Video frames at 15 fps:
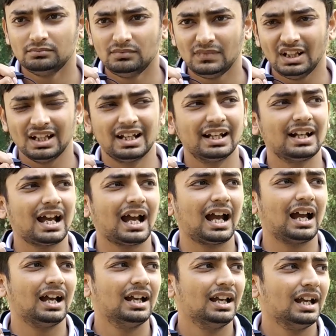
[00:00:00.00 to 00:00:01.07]
And
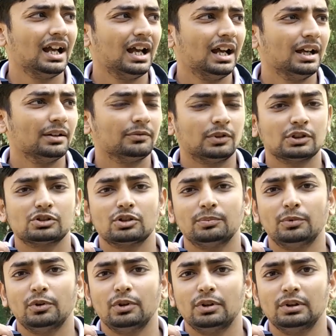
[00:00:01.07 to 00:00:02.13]
first of
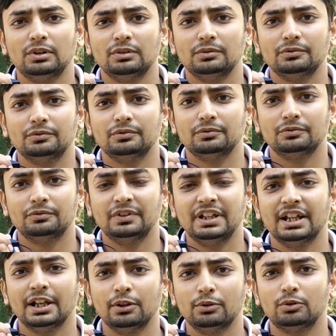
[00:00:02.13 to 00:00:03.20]
all we
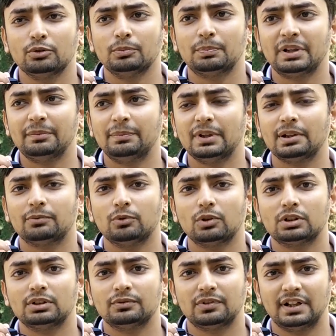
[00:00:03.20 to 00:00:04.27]
have to prepare for the
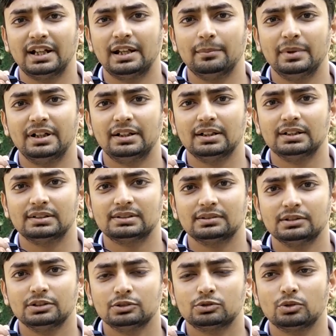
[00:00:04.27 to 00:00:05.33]
fundamentals,
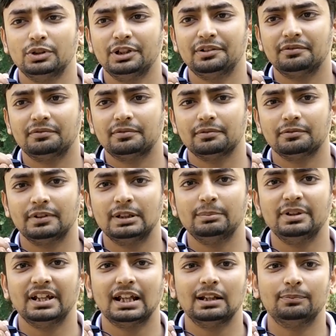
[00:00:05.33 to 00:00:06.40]
so it will be
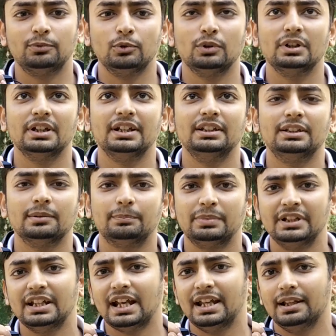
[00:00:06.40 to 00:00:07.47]
helpful in the
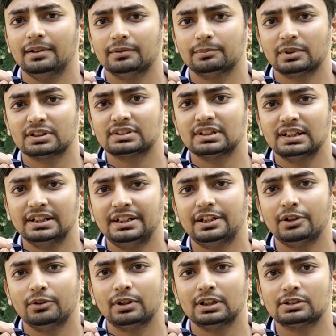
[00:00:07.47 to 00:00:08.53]
PI personal interview
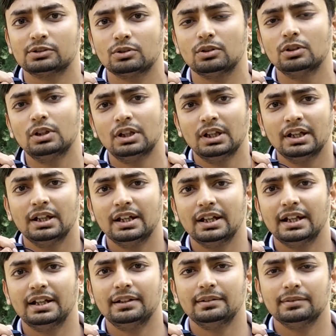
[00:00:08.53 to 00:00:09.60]
also
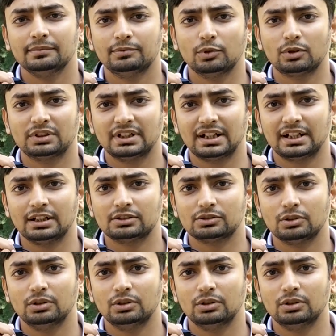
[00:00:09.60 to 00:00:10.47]
and for that also.